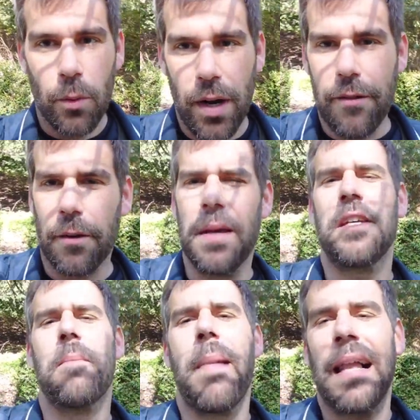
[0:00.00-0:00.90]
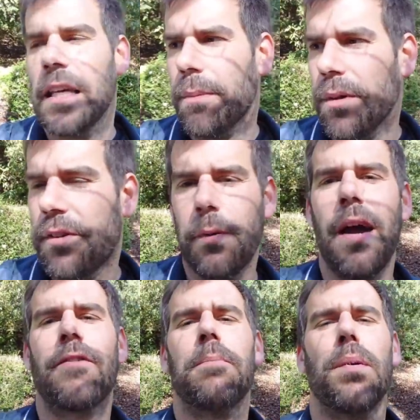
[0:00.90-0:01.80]
whatever, make you malleable to
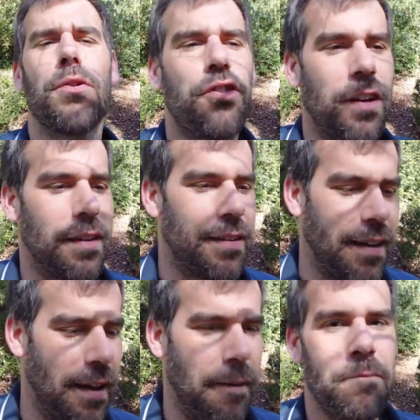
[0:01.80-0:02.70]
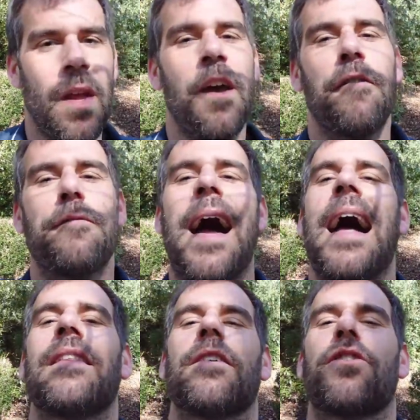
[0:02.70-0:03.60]
whatever bullshit
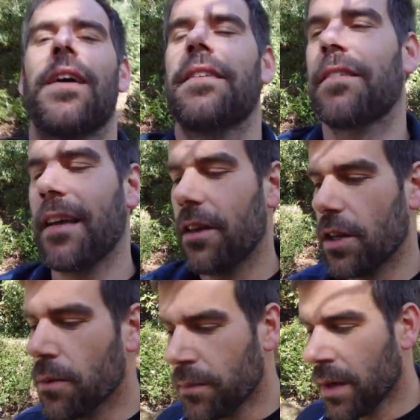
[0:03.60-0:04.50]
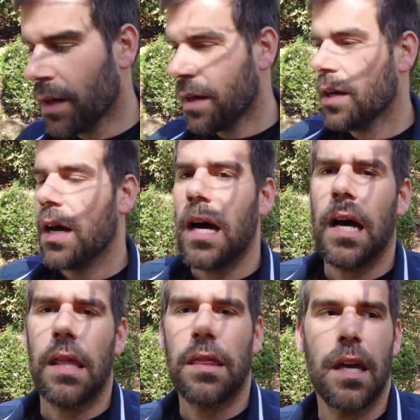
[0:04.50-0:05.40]
fad they're trying to sell you.
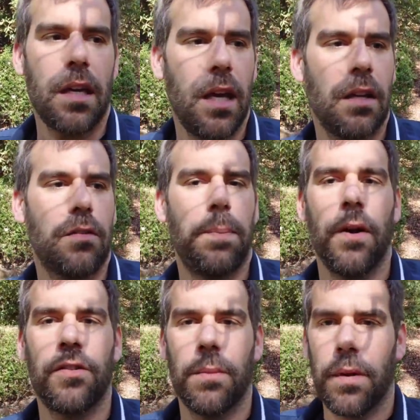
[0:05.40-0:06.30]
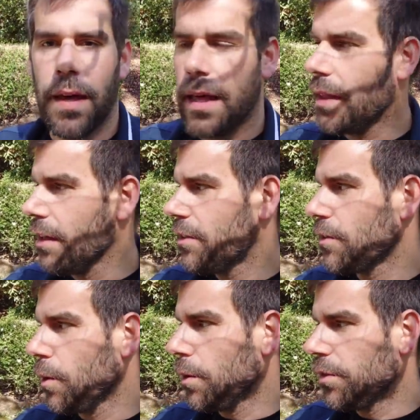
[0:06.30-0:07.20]
I think it's possible that these
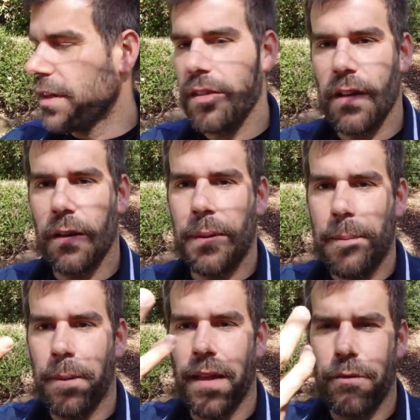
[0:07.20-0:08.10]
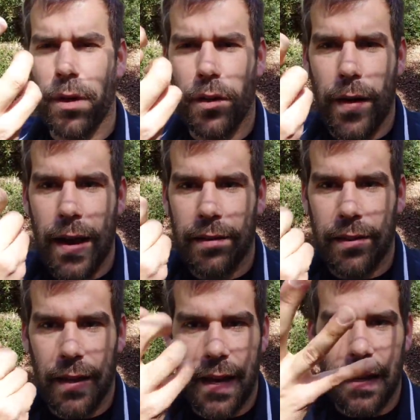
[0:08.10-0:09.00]
souls, these young people, they
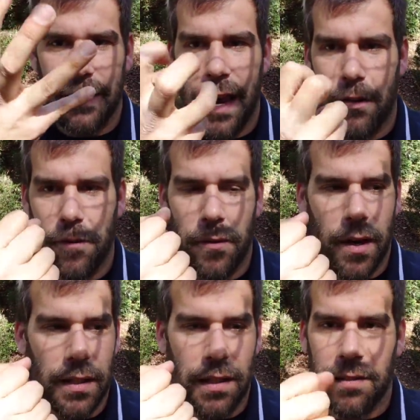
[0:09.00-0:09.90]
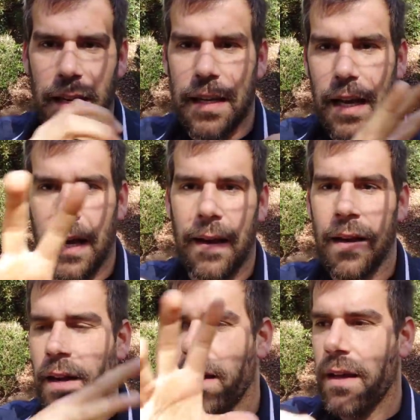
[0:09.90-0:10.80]
regress, they get terrified. It's like their